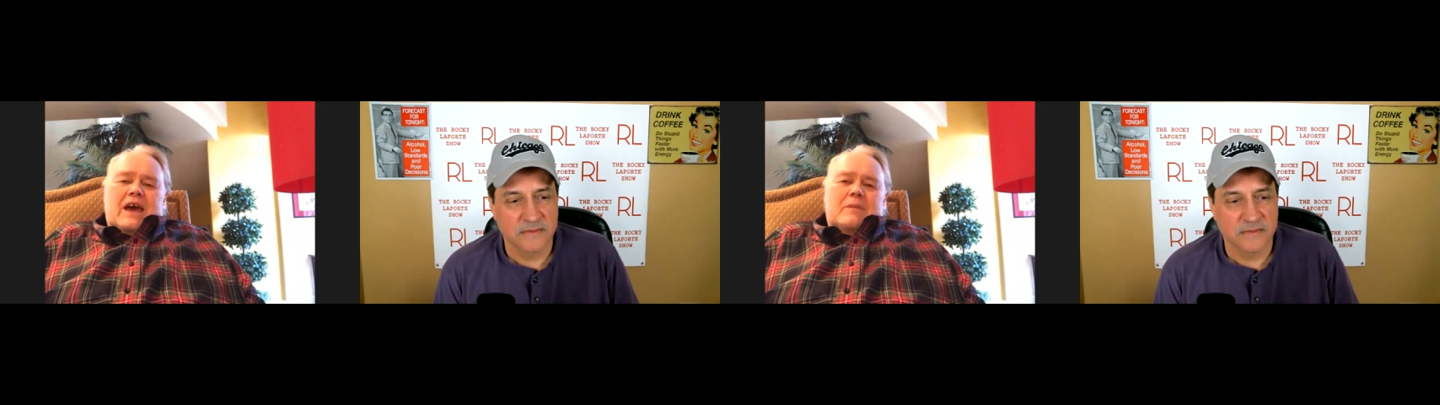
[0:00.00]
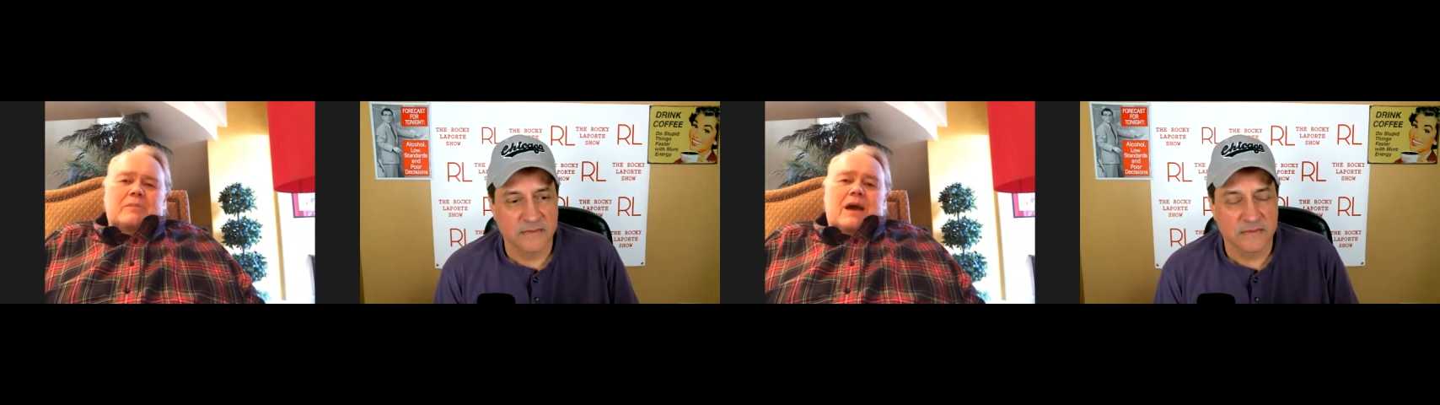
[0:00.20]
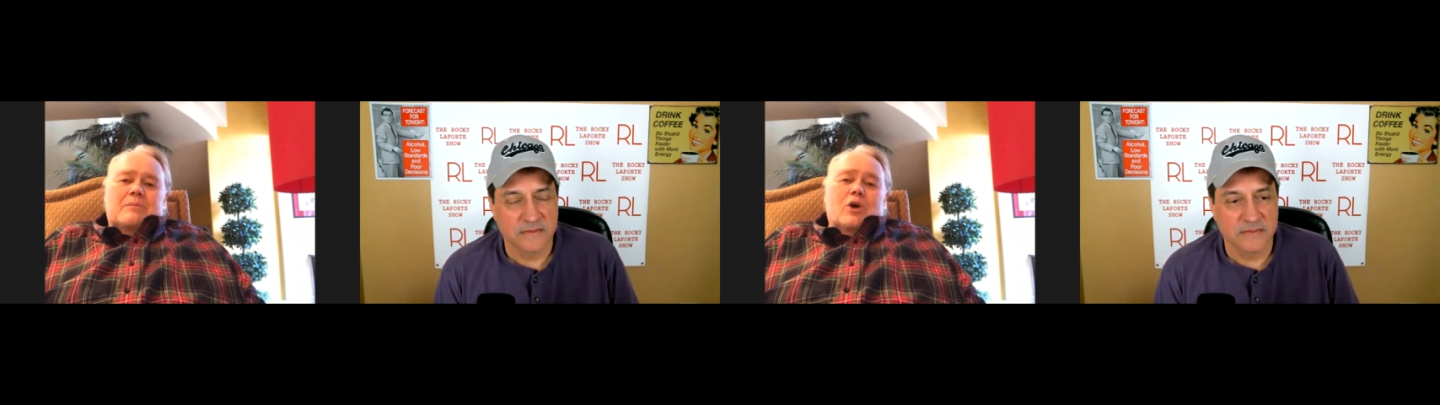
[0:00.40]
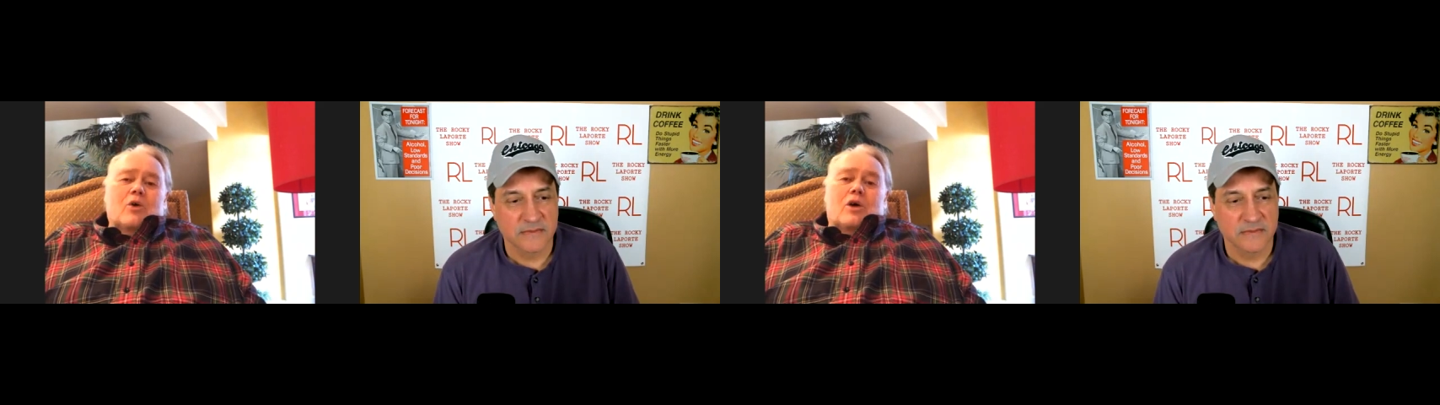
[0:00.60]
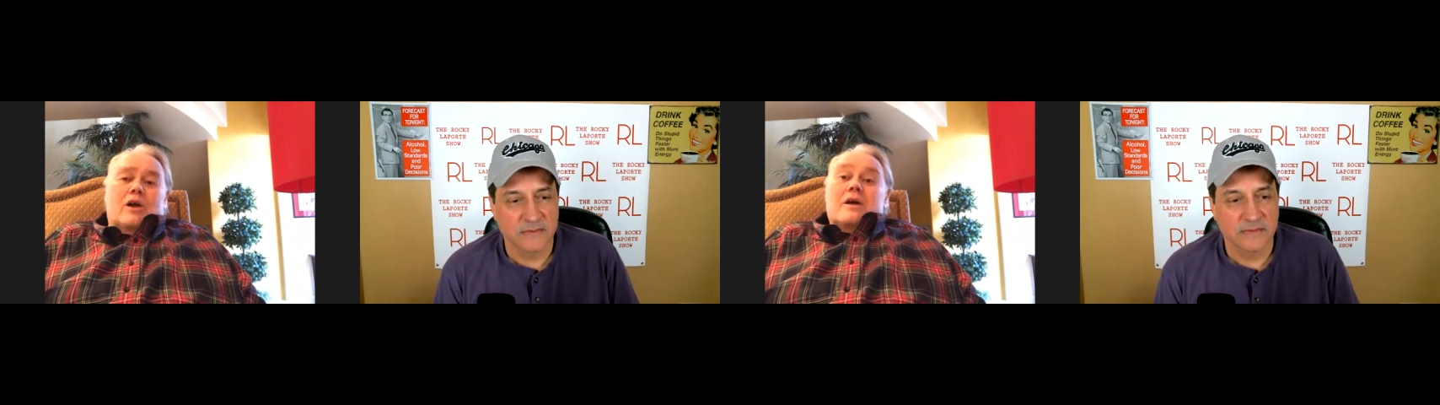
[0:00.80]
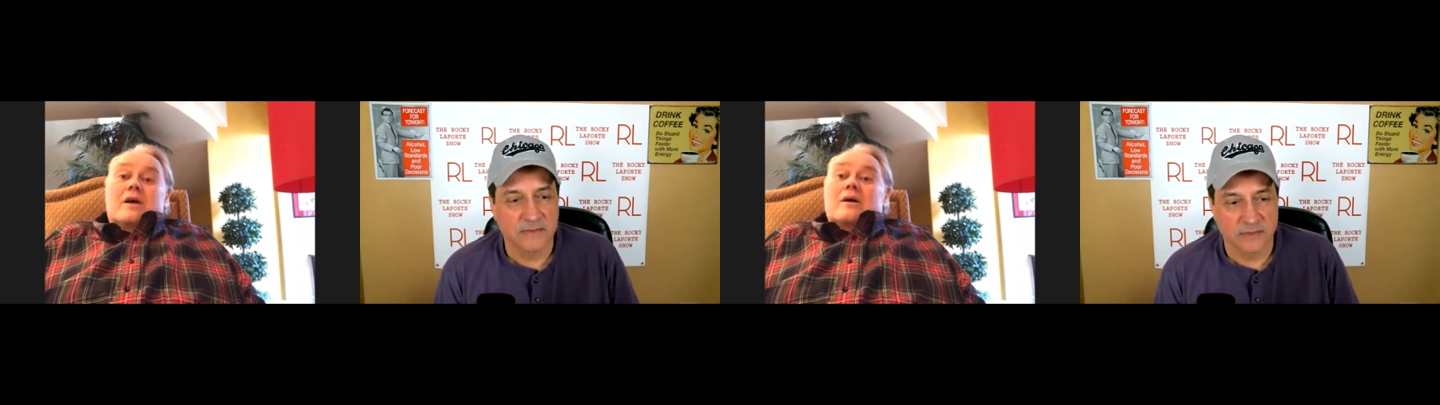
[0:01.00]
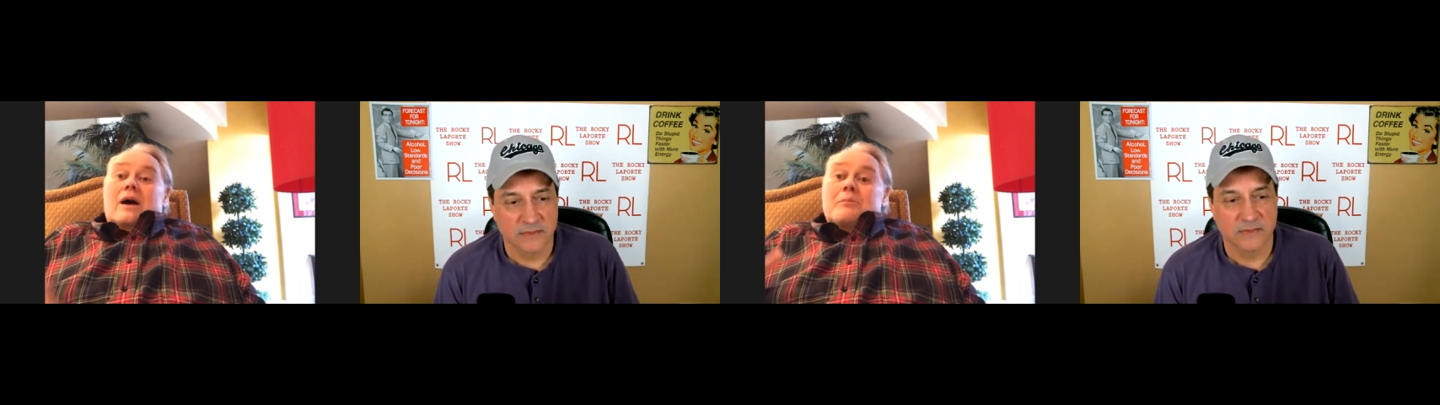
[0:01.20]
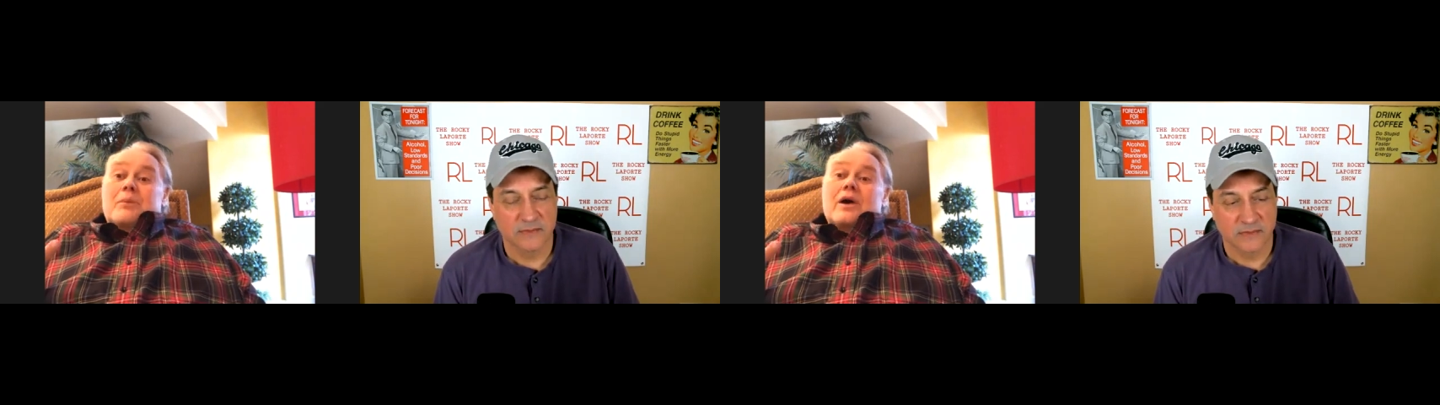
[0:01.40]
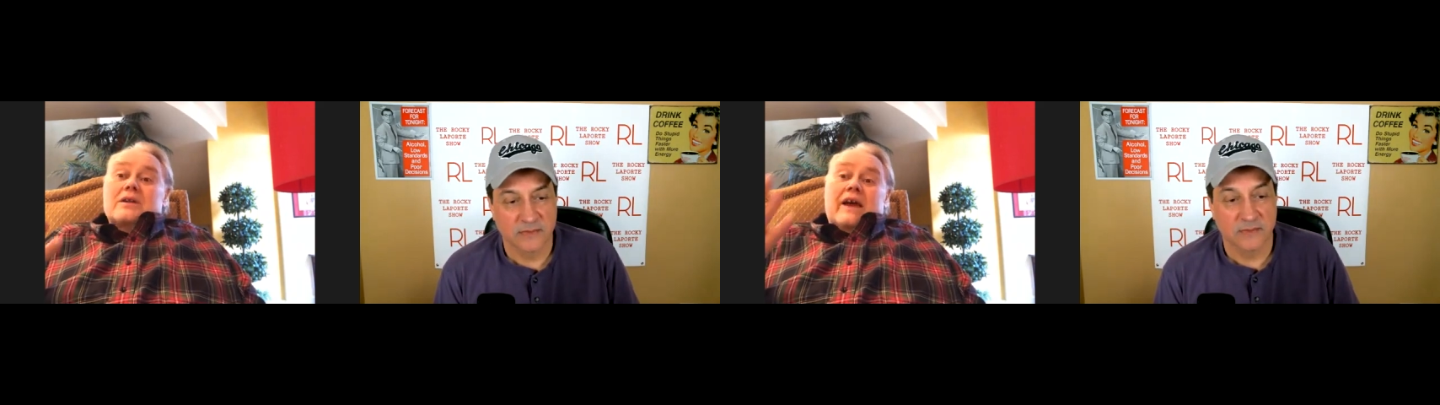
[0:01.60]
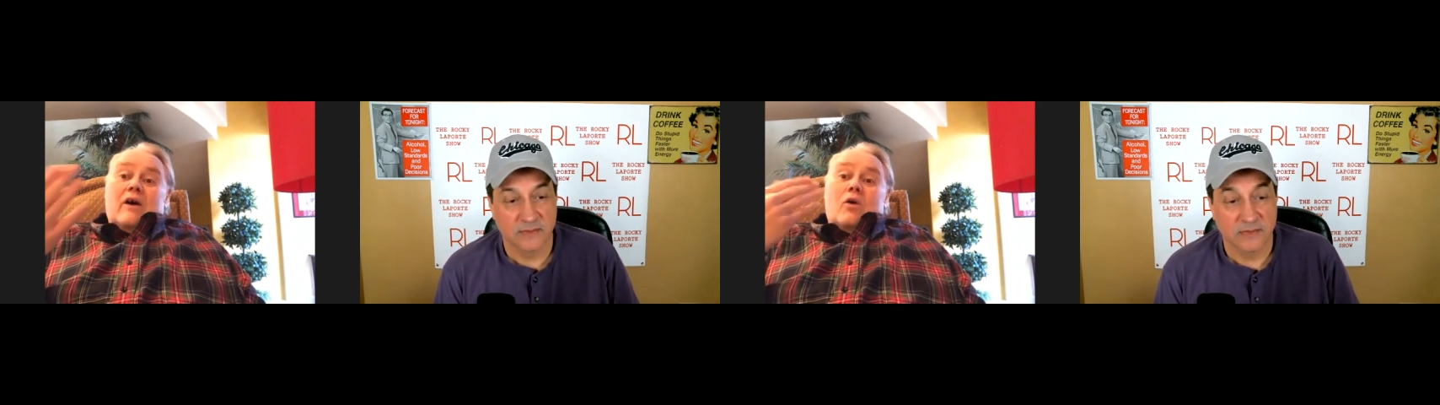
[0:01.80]
Speaker 1: happy. I'm a hoard. I'm
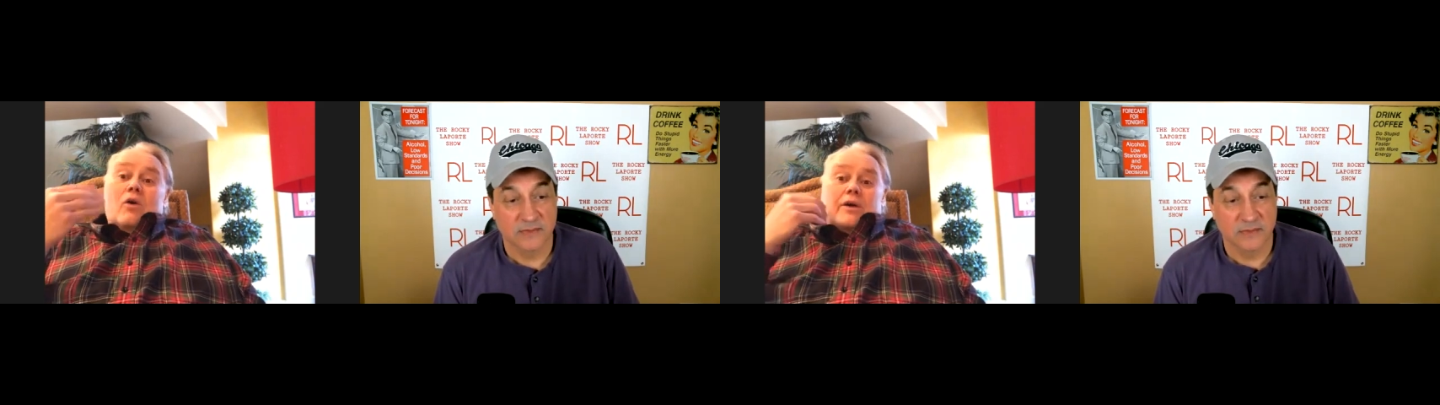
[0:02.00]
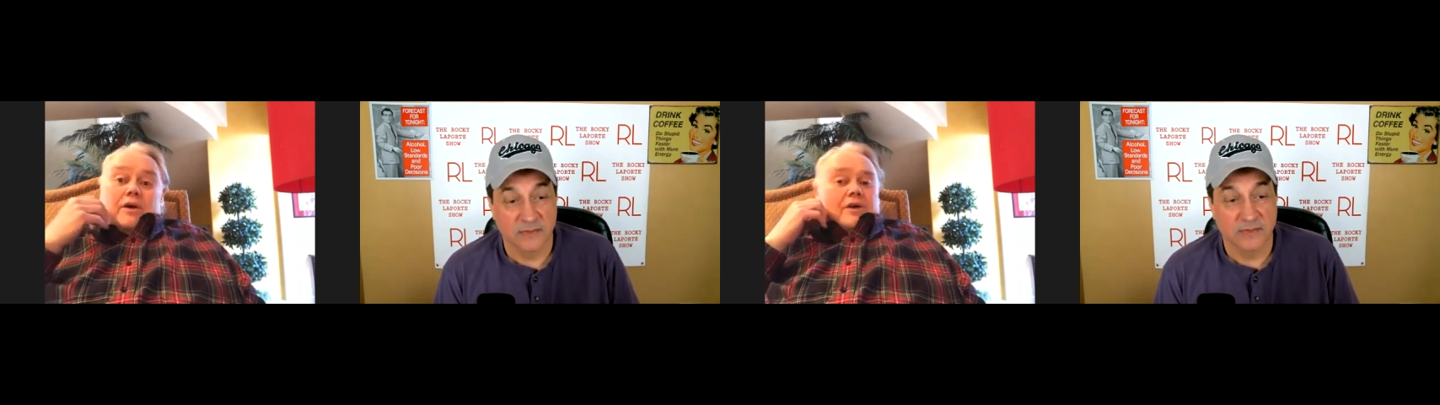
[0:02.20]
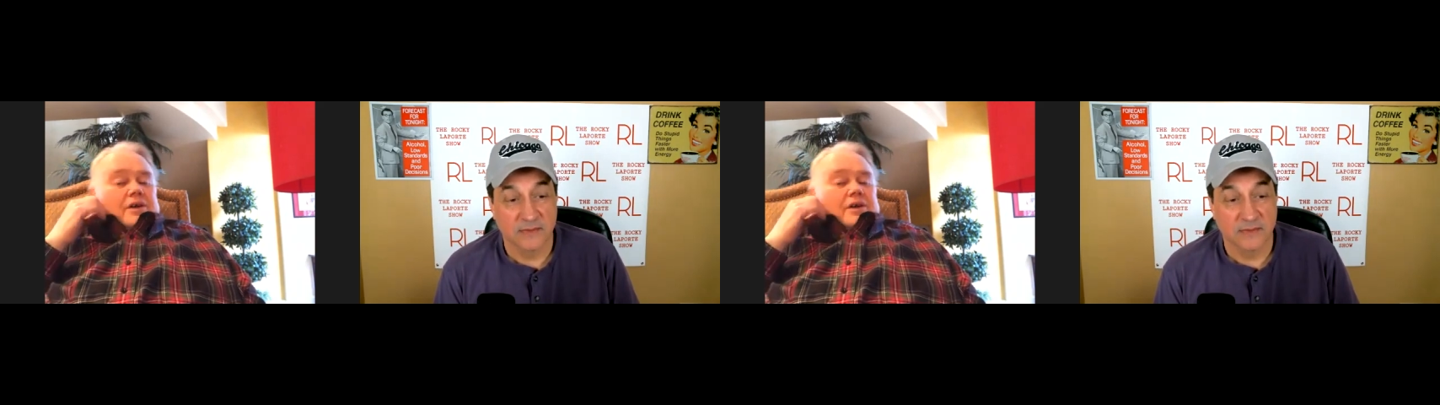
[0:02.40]
partly a hoarder.